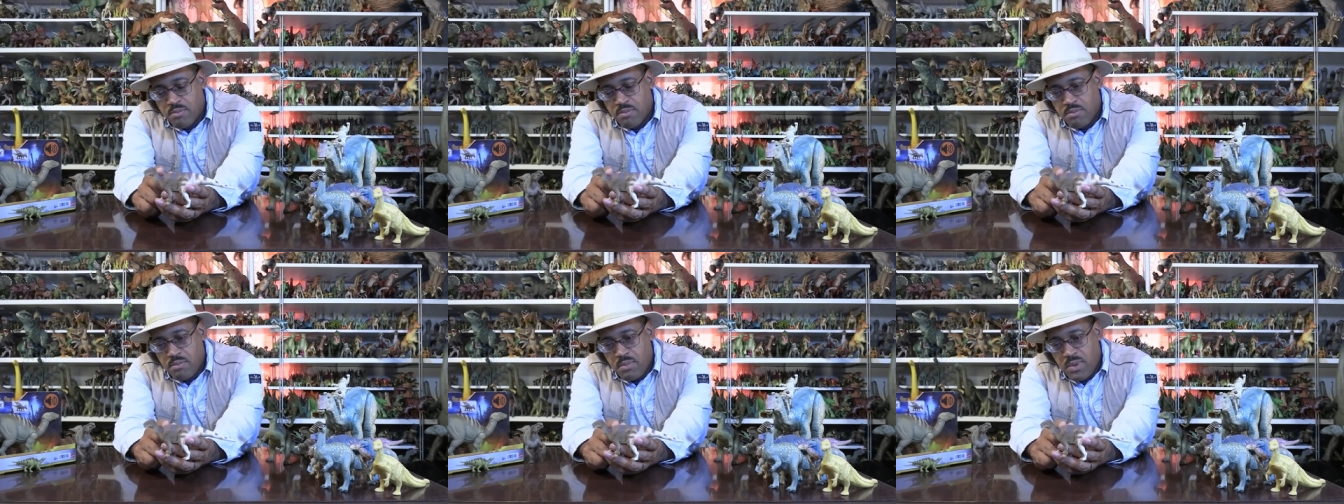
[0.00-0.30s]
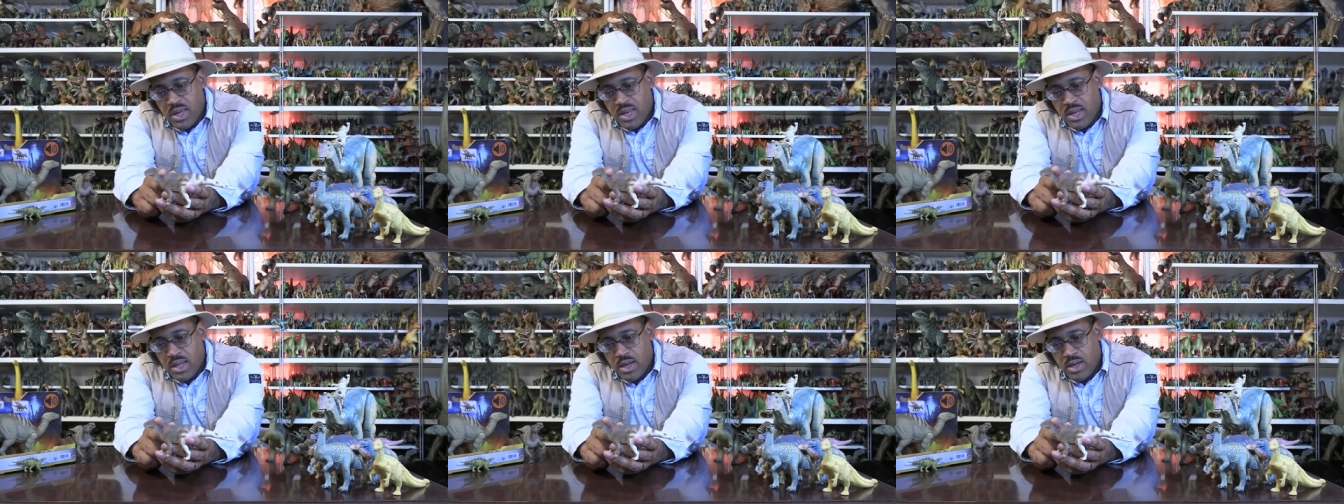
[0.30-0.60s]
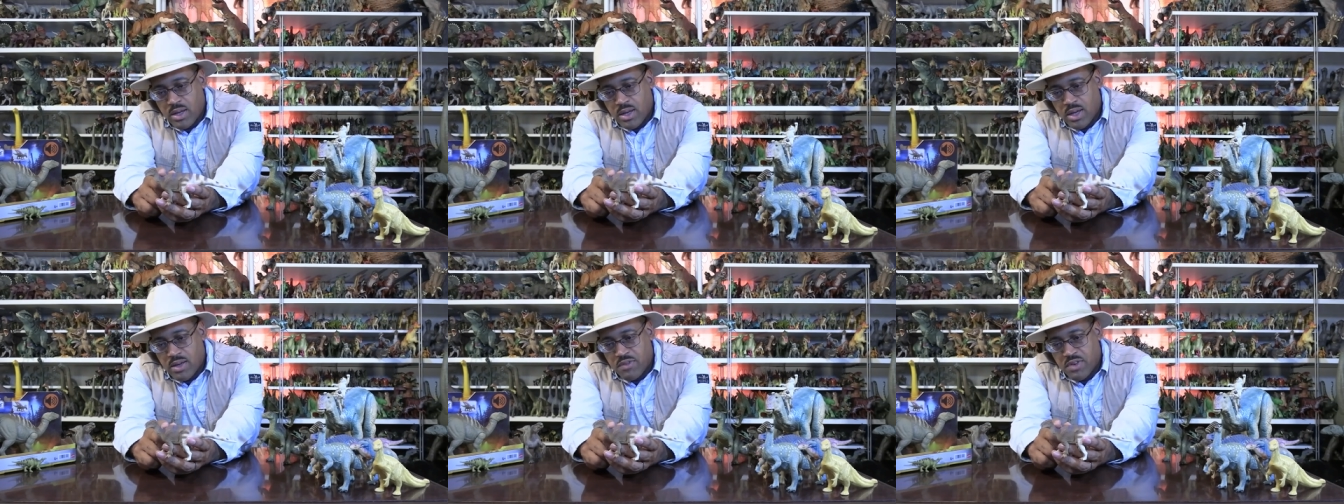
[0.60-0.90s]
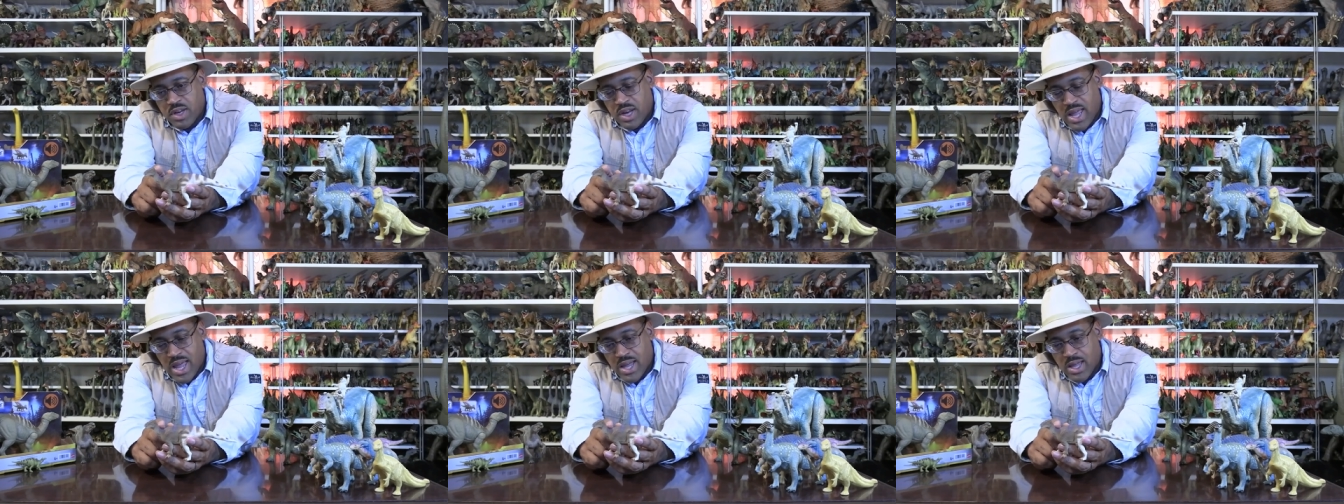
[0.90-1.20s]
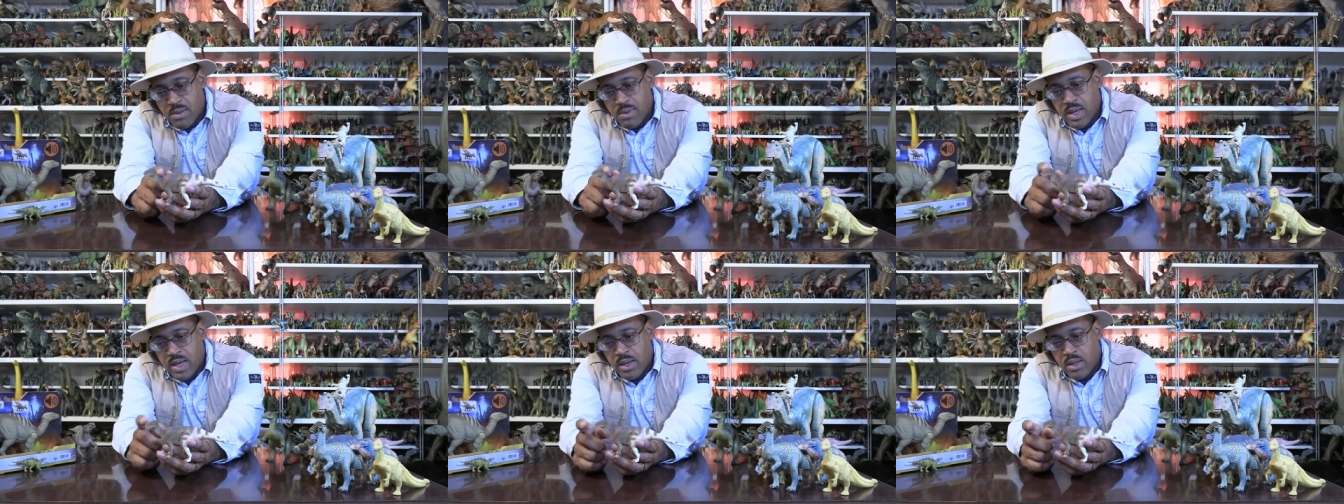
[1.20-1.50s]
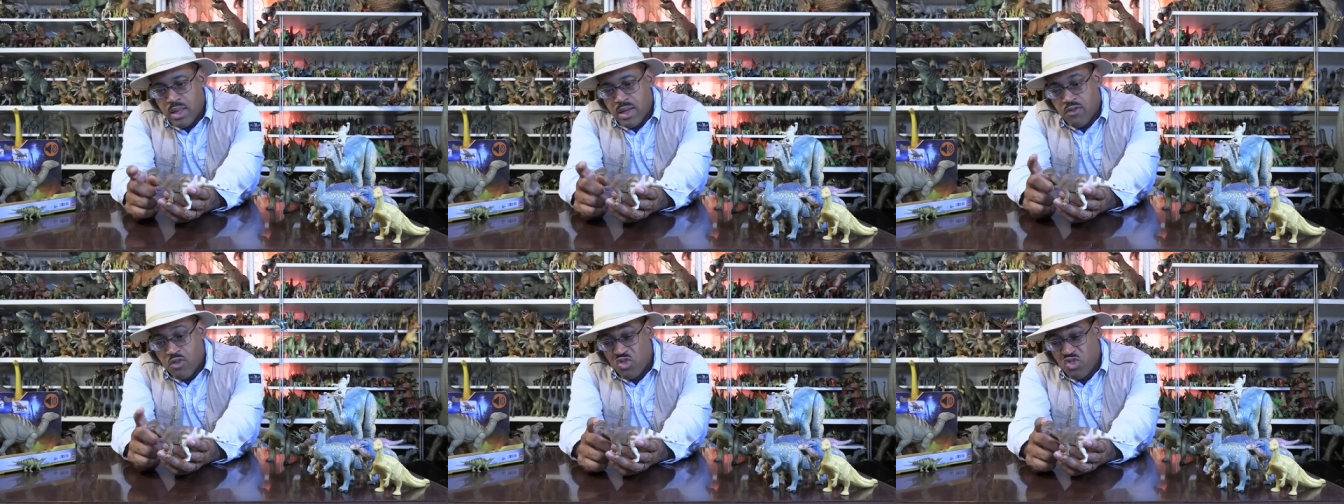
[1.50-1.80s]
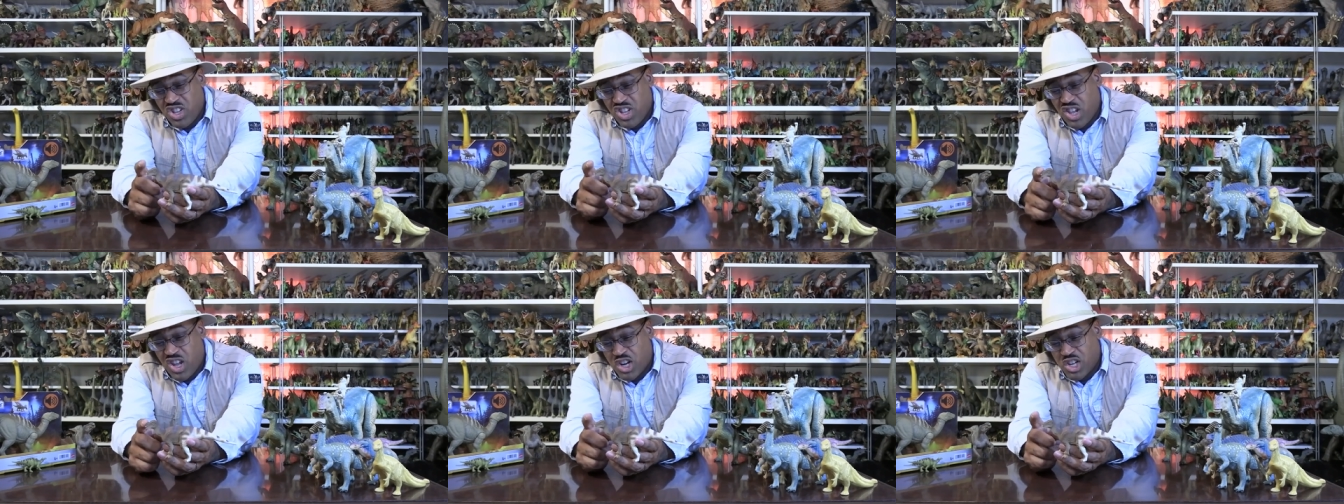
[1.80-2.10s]
me of a neck because they have a
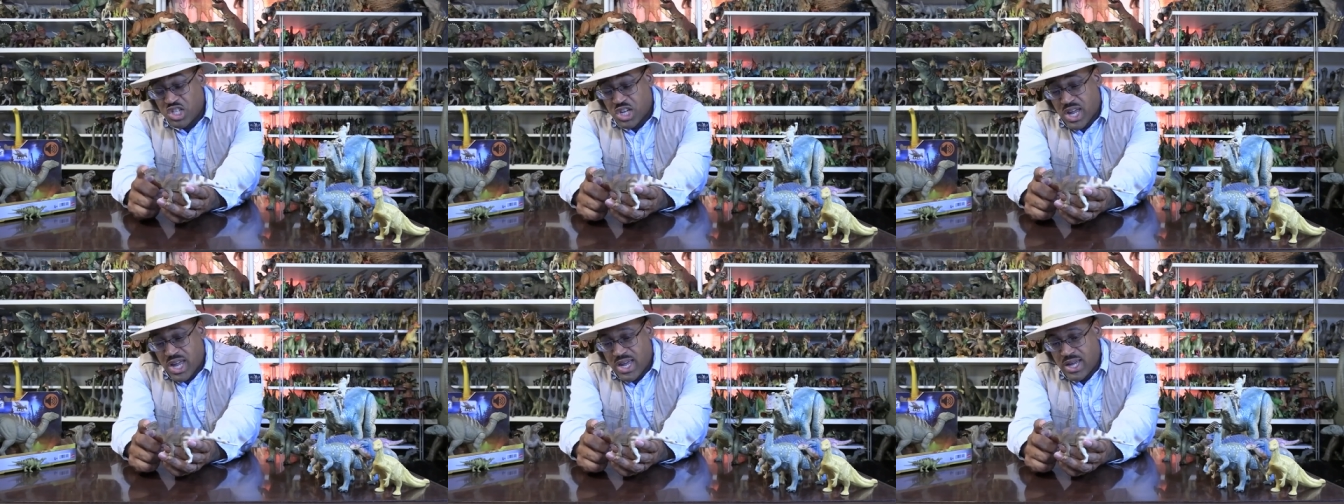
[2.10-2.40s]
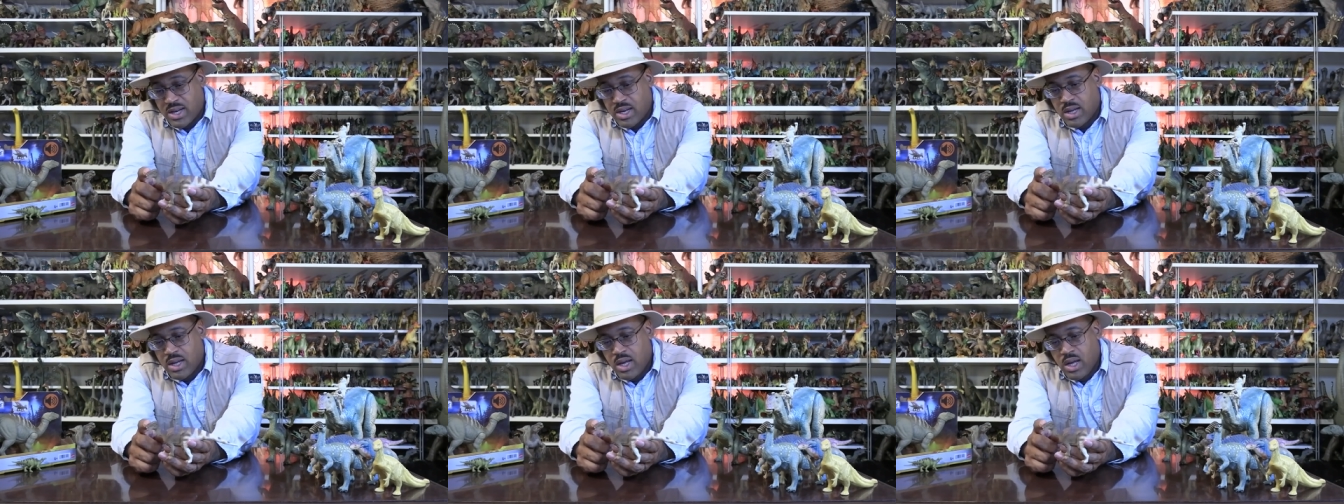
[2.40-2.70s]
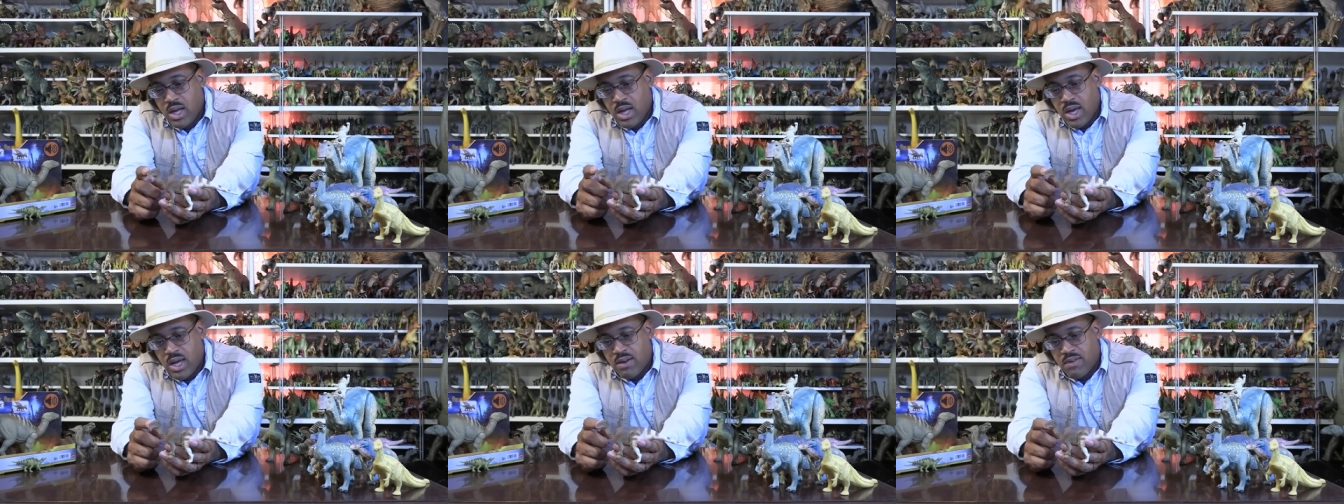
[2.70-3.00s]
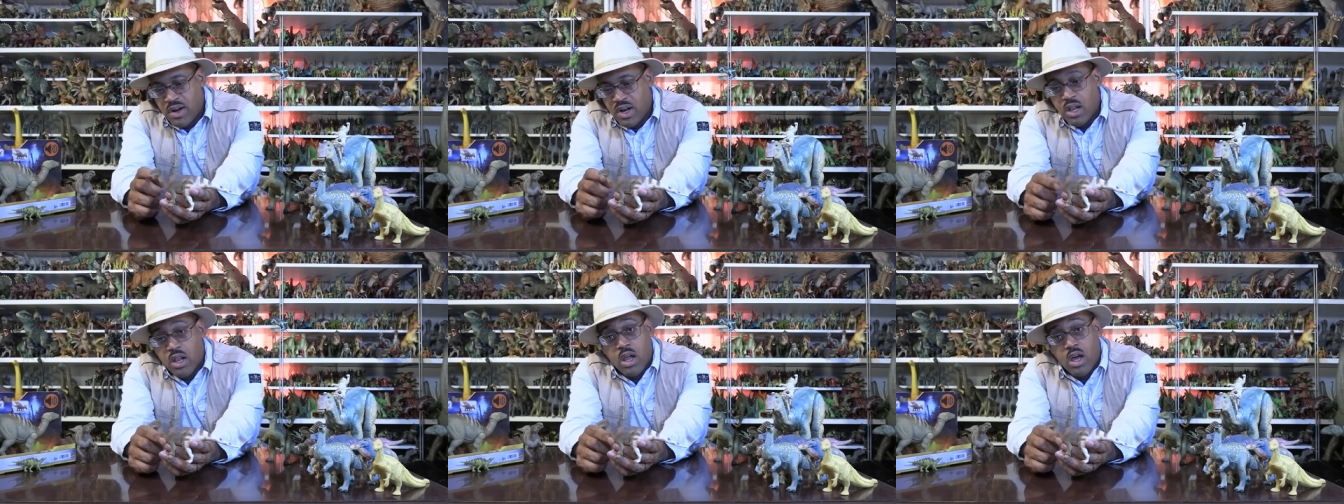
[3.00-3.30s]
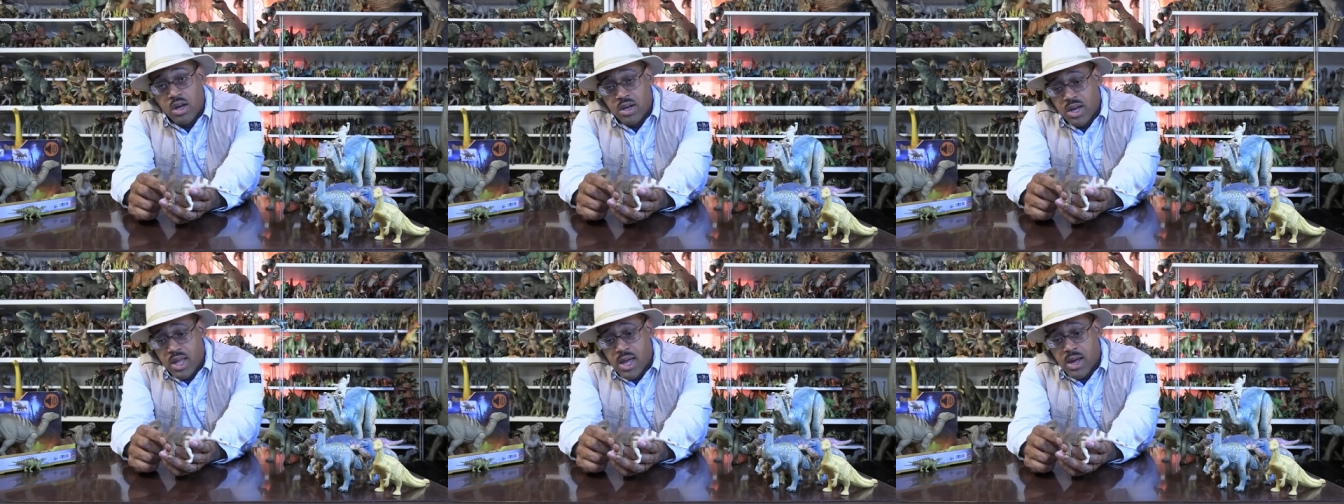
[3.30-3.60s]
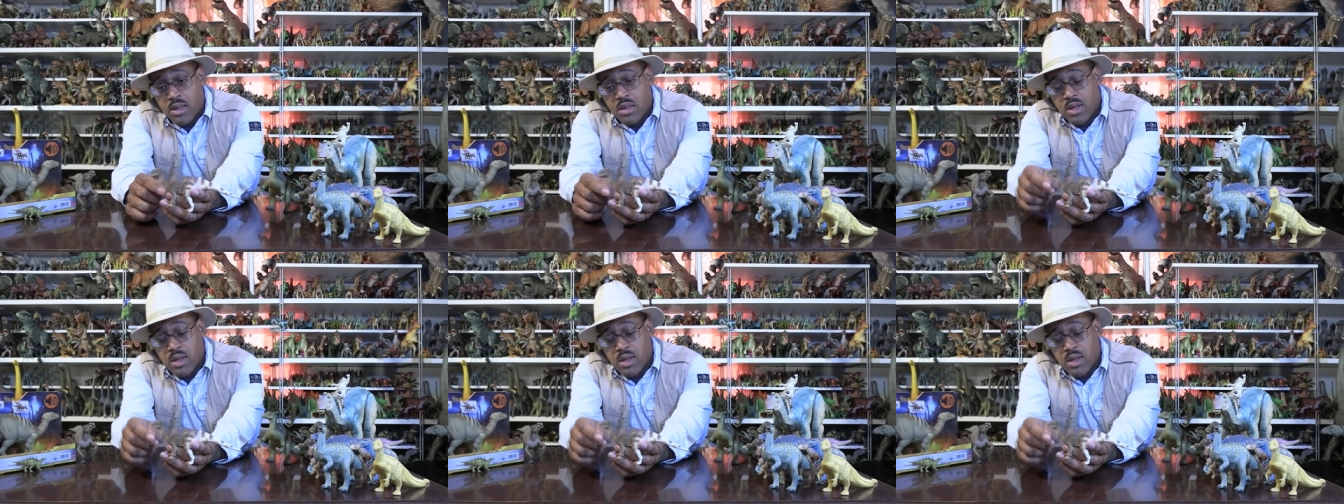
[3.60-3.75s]
really large head and a very long neck.